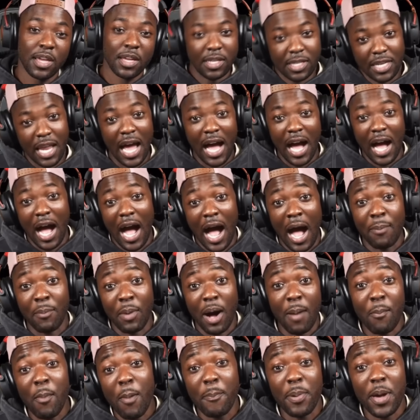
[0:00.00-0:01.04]
Now, I'm,
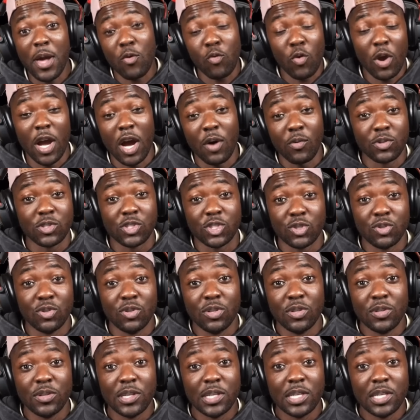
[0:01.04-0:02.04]
I'm gonna be real with you.